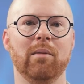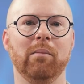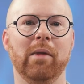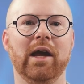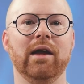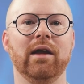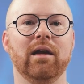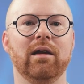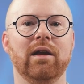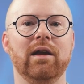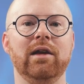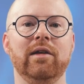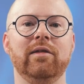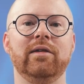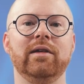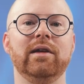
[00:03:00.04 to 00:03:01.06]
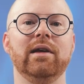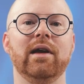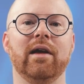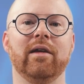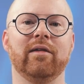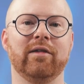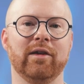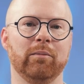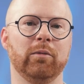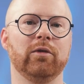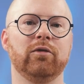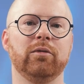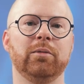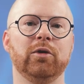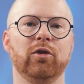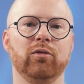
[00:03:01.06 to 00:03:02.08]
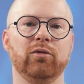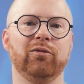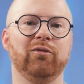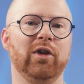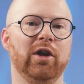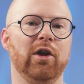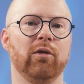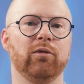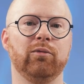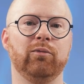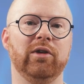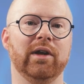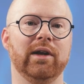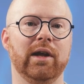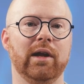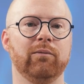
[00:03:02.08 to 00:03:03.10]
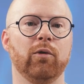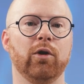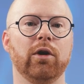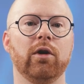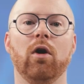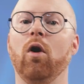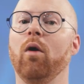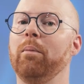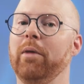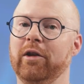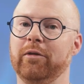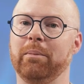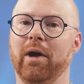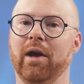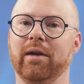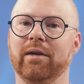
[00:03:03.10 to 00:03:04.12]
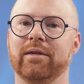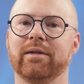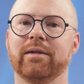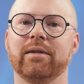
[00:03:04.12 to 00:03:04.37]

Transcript: making it easy and simple to produce videos via network or baseband.